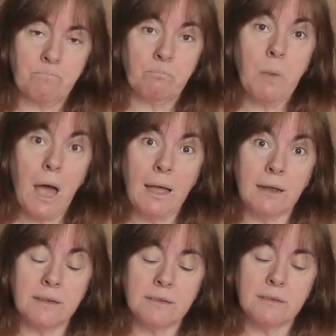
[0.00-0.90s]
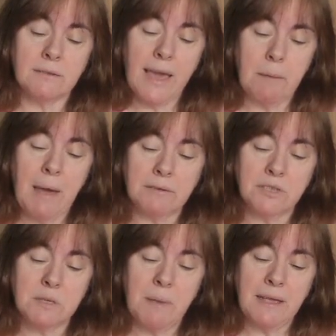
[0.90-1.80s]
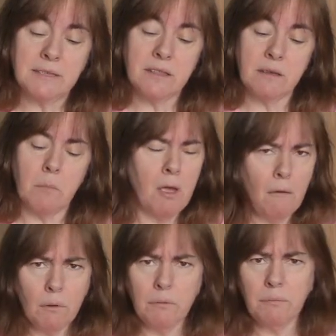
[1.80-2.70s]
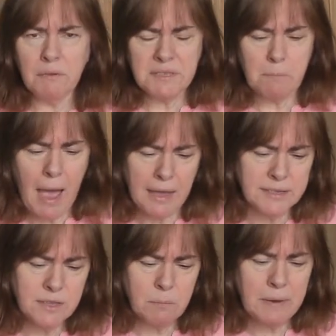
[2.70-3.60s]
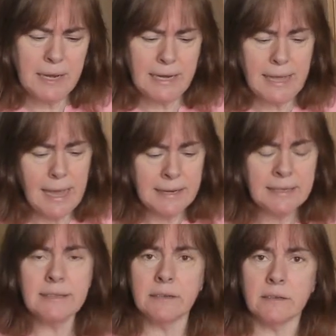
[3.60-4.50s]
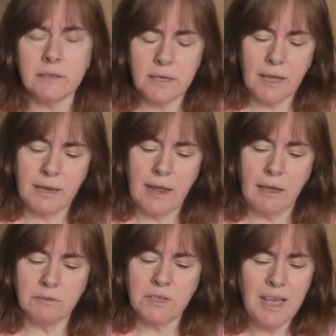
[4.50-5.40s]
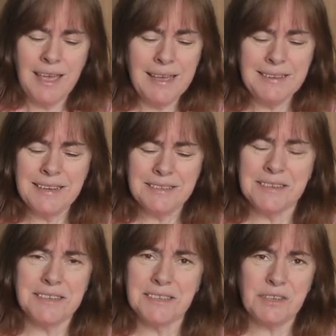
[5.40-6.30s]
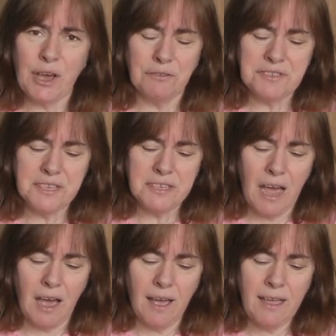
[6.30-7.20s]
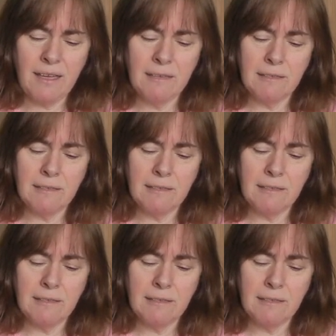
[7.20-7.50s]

Pilate came out to speak to them. Well, this man is completely innocent, he announced. He doesn't deserve to die